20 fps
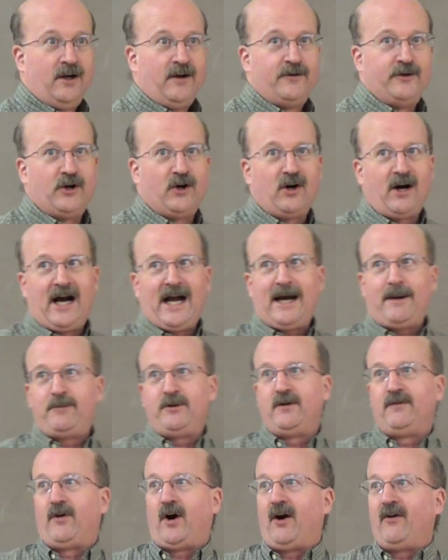Your lab
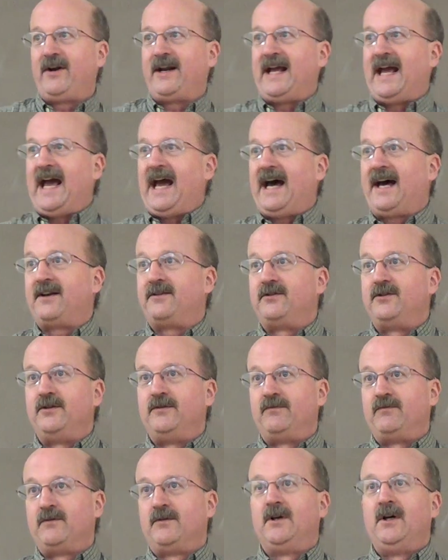you've already had,
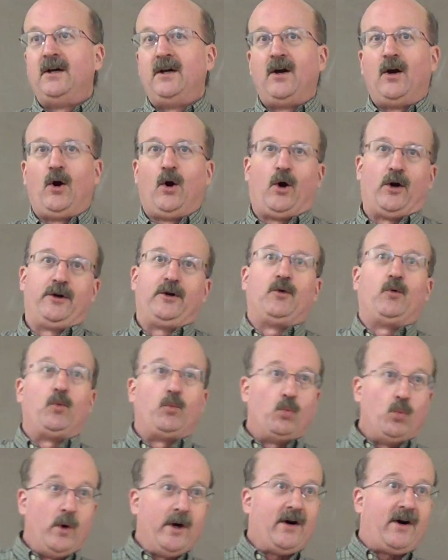or you
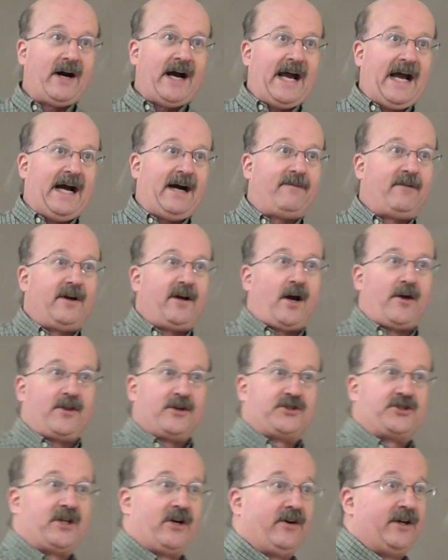will have, the
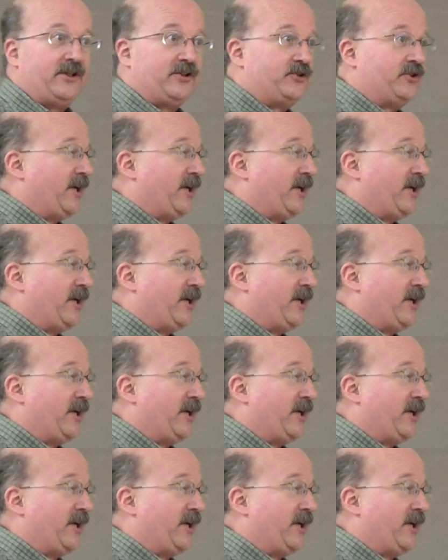series